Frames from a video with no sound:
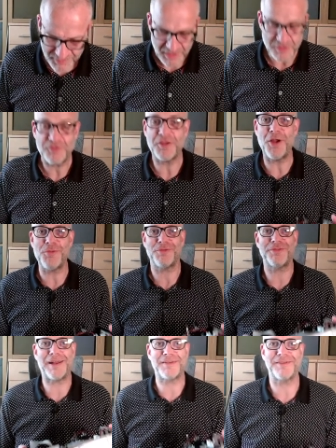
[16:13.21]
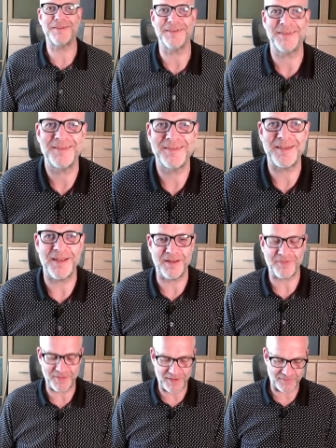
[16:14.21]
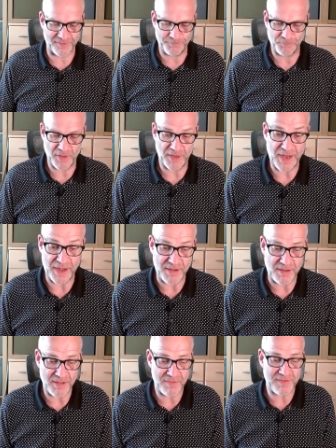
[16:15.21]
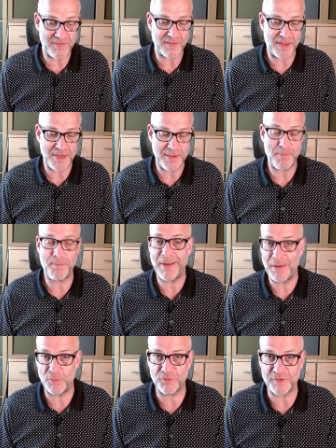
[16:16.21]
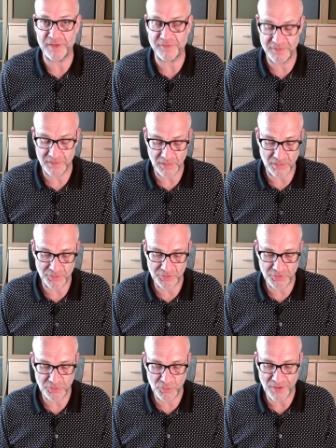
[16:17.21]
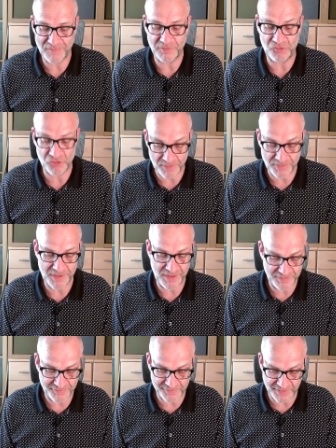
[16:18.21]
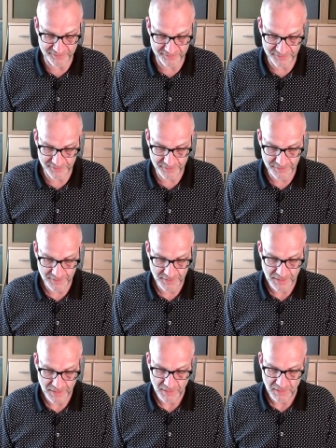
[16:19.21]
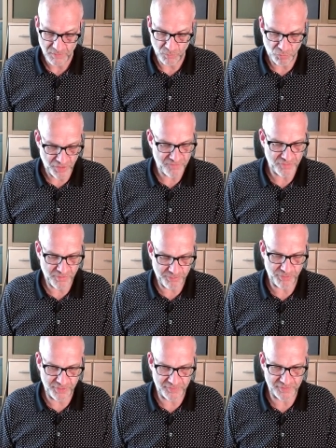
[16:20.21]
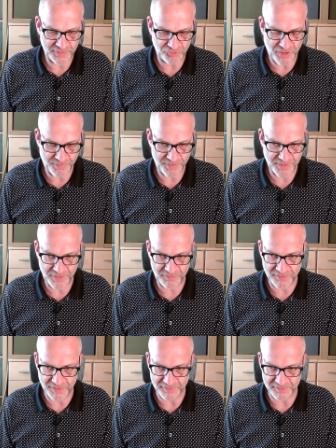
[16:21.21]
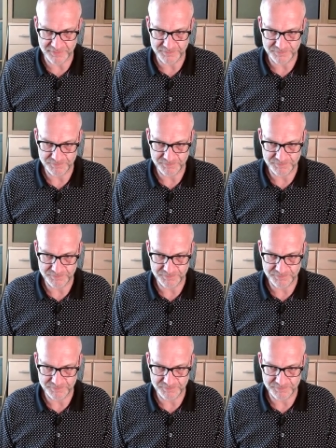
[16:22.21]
So Saturn, Sega Saturn. Again, this is a PAL Saturn. I do have a Japanese Saturn. Why haven't I put this in the Japanese Saturn?